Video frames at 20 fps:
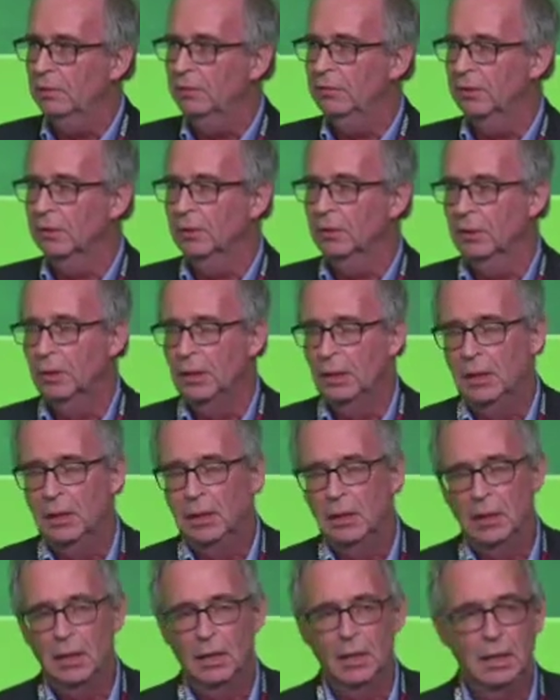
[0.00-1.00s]
for
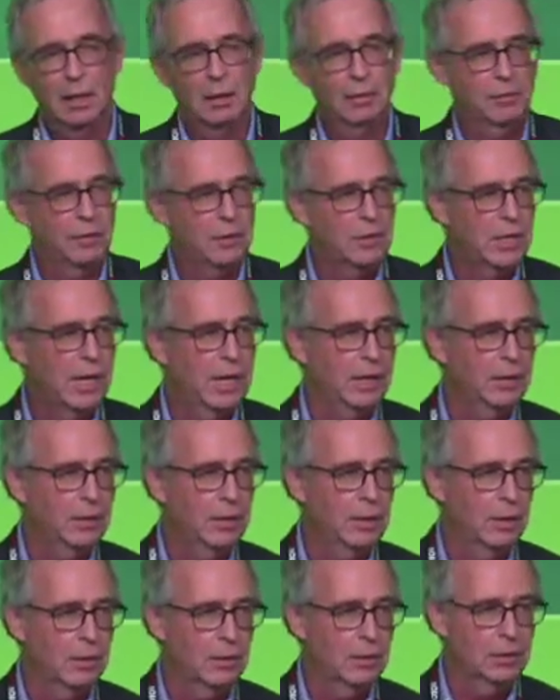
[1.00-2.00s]
10
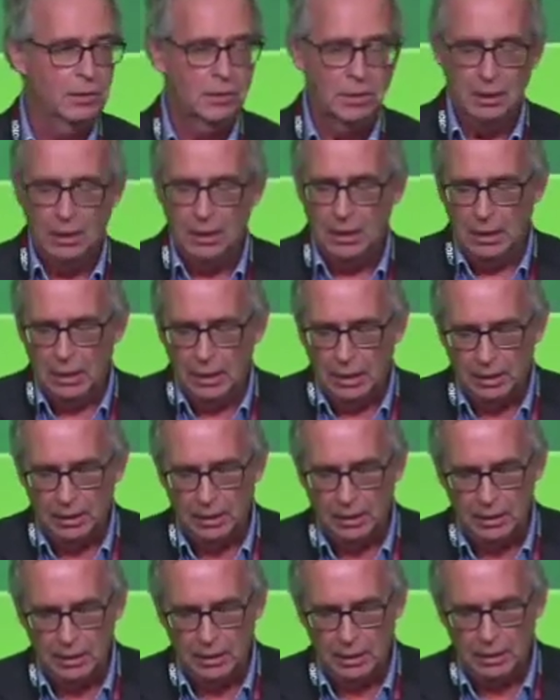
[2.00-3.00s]
years,
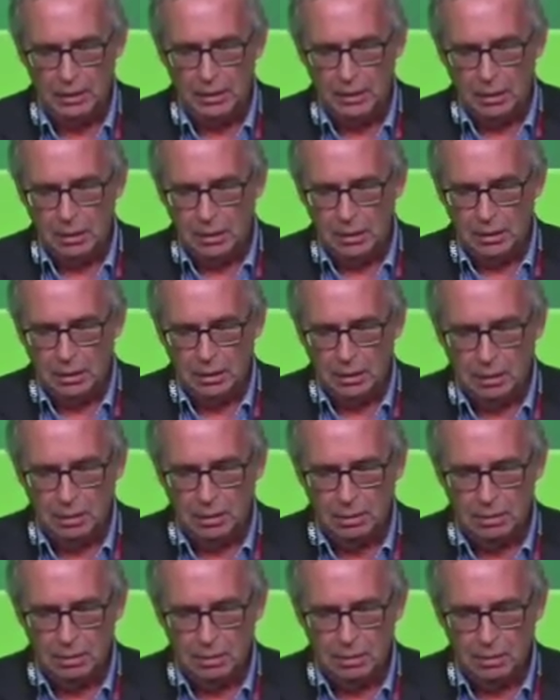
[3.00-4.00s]
the
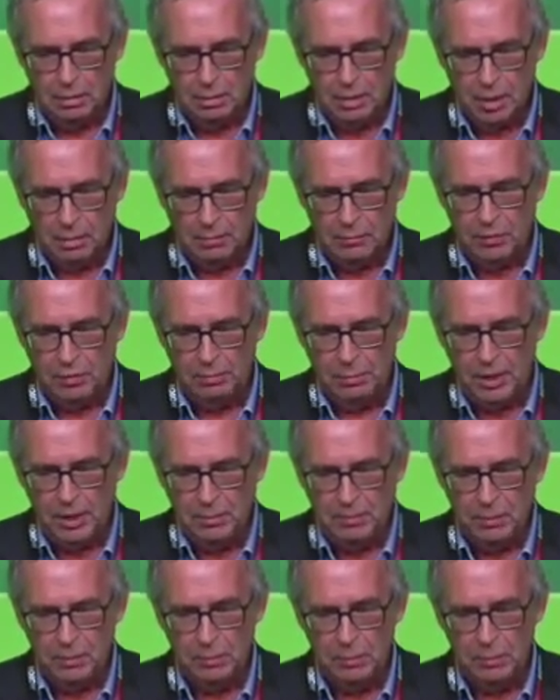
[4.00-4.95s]
number of people